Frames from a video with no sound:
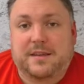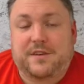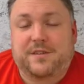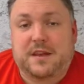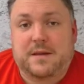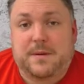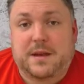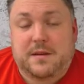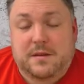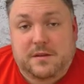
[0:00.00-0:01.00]
actually
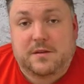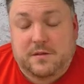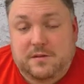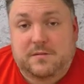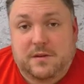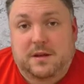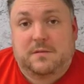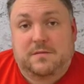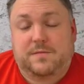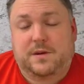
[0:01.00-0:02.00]
been used, you know,
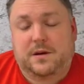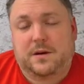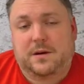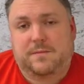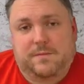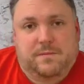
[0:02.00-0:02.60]
for